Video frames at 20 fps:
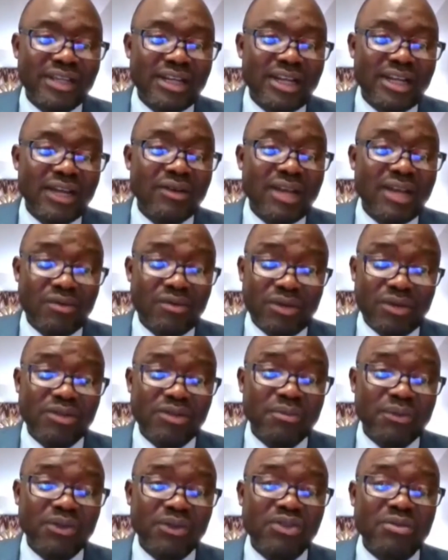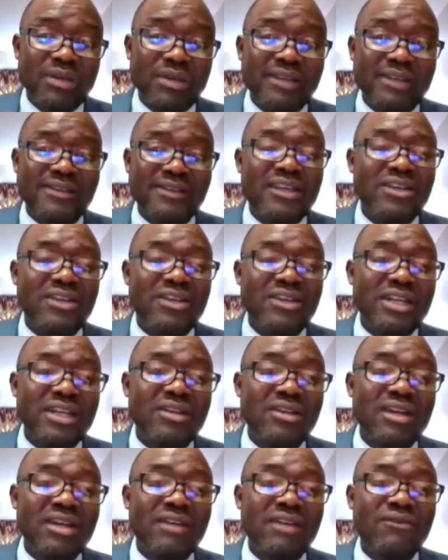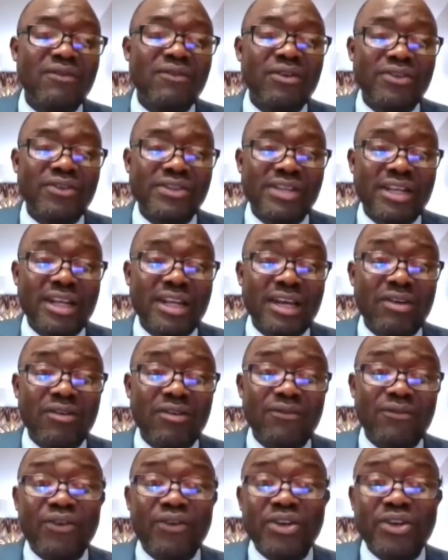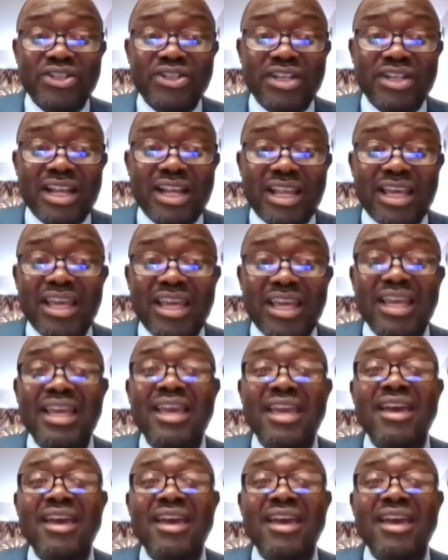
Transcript: and that was supposed to be executed on that fundraiser. And unfortunately,